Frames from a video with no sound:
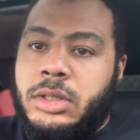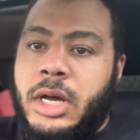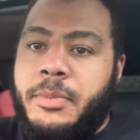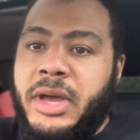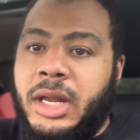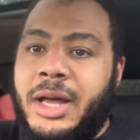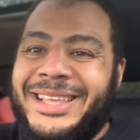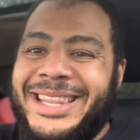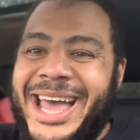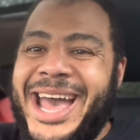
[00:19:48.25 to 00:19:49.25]
So I'm picking up
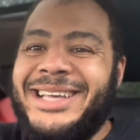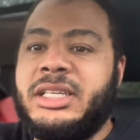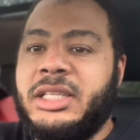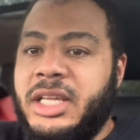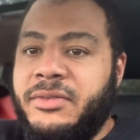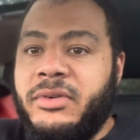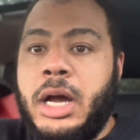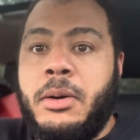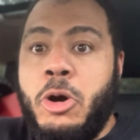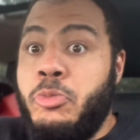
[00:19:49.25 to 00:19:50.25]
the last delivery
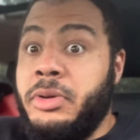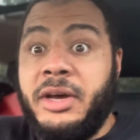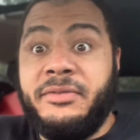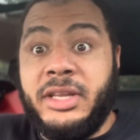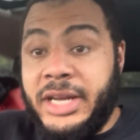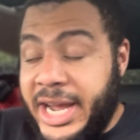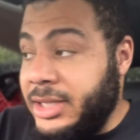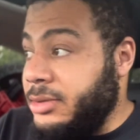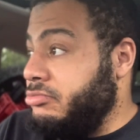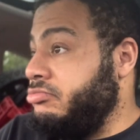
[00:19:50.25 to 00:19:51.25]
I'm hoping of the
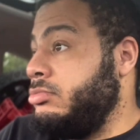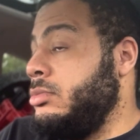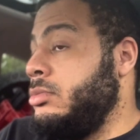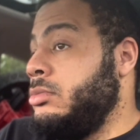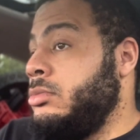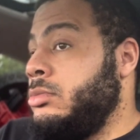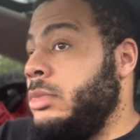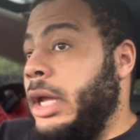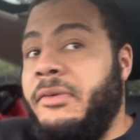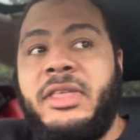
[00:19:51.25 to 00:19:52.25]
night.
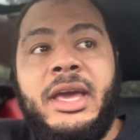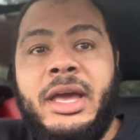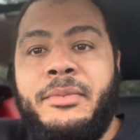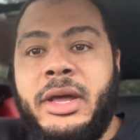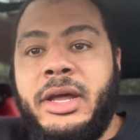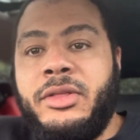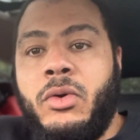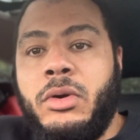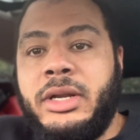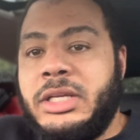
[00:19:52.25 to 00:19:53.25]
If they give me another
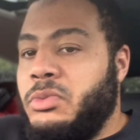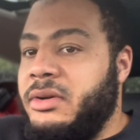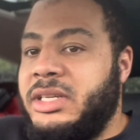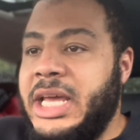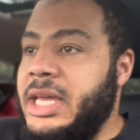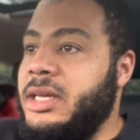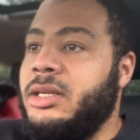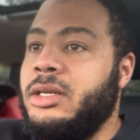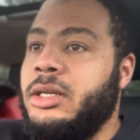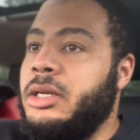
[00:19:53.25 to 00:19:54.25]
order that's worth
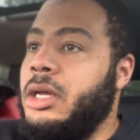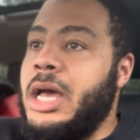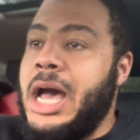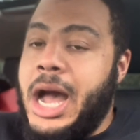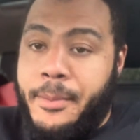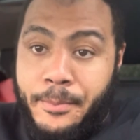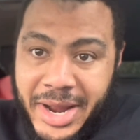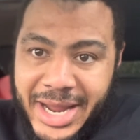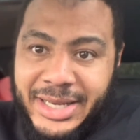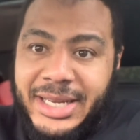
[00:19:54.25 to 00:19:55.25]
taking, I
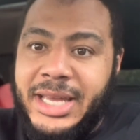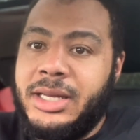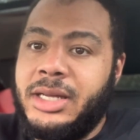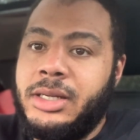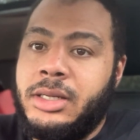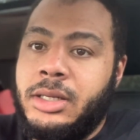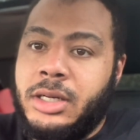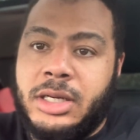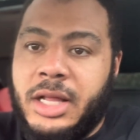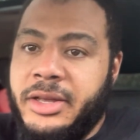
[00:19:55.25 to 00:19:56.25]
may take it.
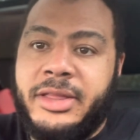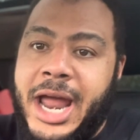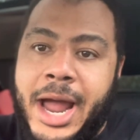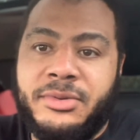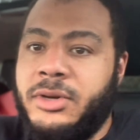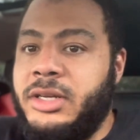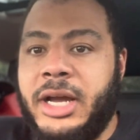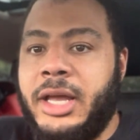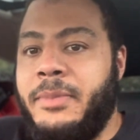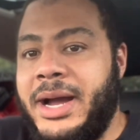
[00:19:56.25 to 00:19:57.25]
I'll leave the app somewhere until I
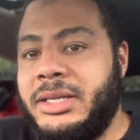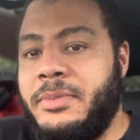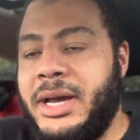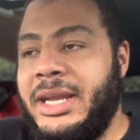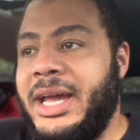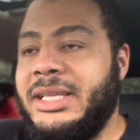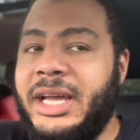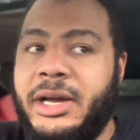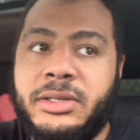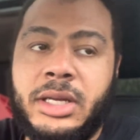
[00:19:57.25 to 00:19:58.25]
get back to my dad's
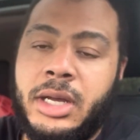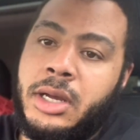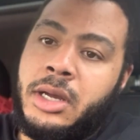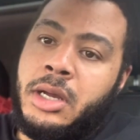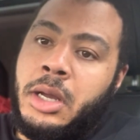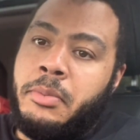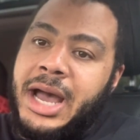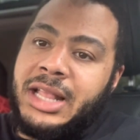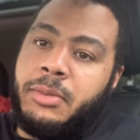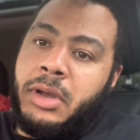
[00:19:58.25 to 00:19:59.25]
house. But I
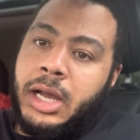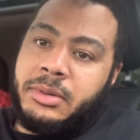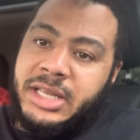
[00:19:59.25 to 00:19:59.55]
have to pick up